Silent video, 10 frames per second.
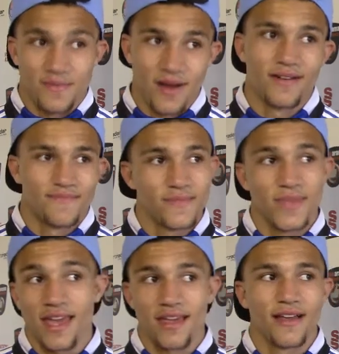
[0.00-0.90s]
But
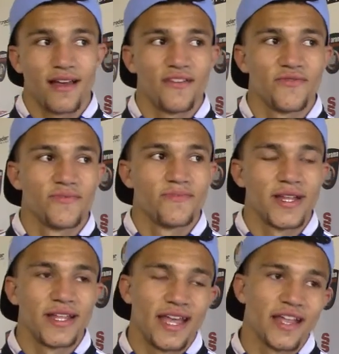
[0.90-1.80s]
yeah, I've
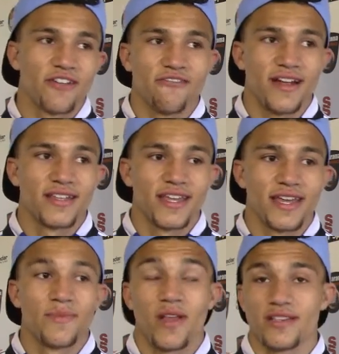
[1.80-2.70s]
been in and around
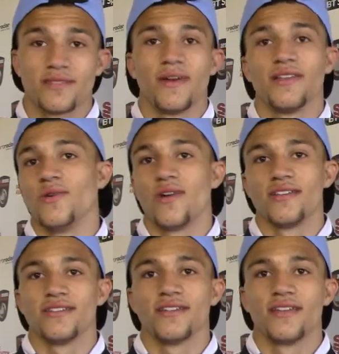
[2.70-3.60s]
here, plus my little
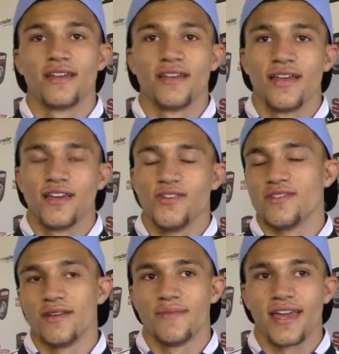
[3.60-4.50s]
cousin used
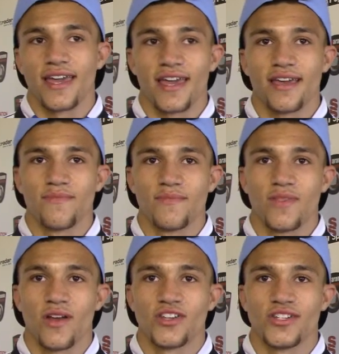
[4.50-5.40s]
to play here
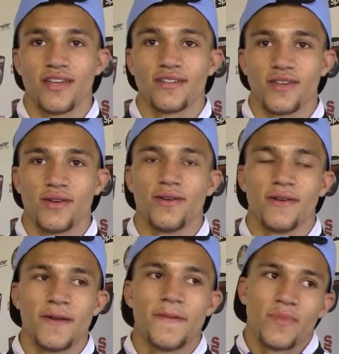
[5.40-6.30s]
last year, so
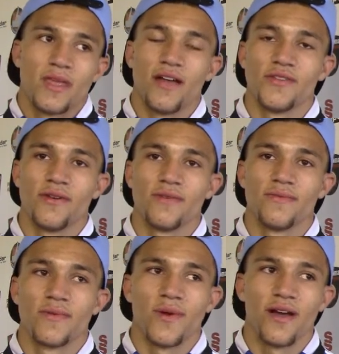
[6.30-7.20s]
I know
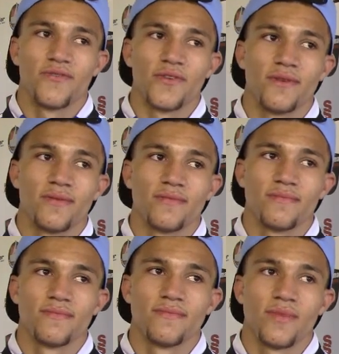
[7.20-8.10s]
quite a few,
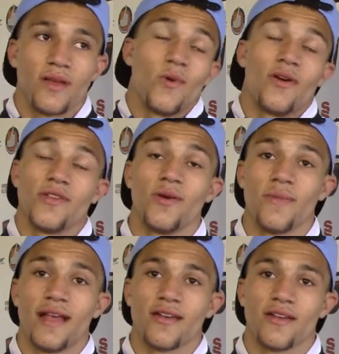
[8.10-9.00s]
or I know
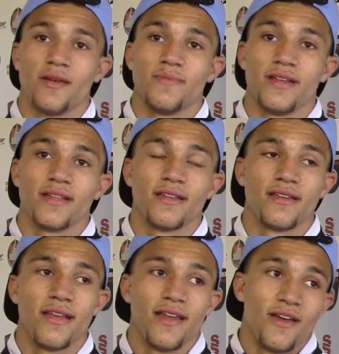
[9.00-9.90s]
about the club, and
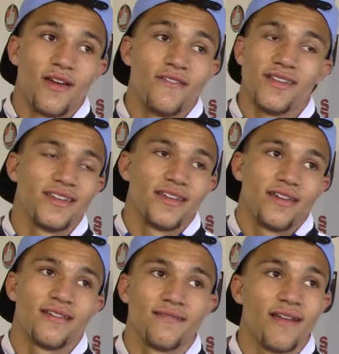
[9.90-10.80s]
obviously
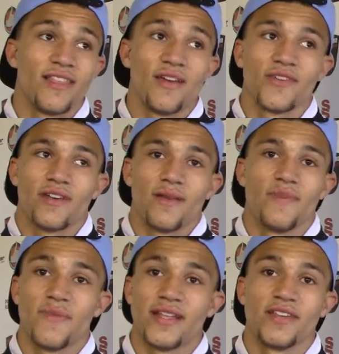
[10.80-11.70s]
I love the club.
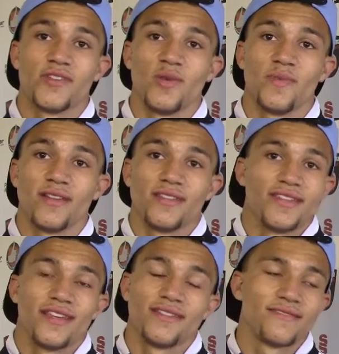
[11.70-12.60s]
I've been here 2 months
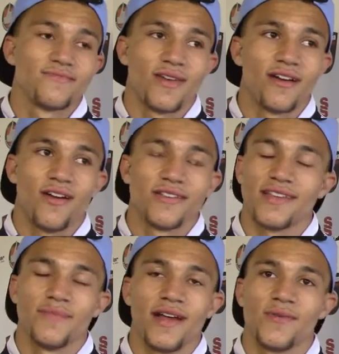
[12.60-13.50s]
and I can't
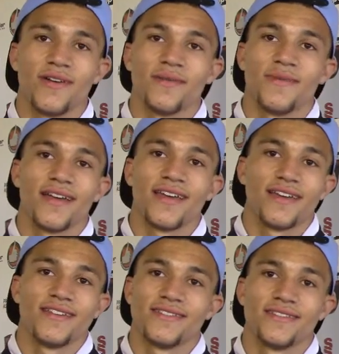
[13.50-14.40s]
say a bad word about it.
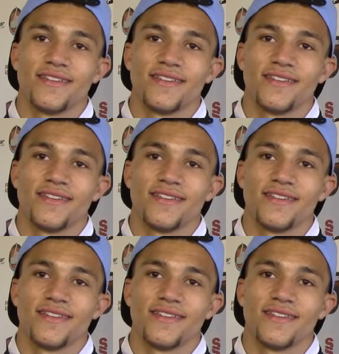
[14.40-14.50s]
It's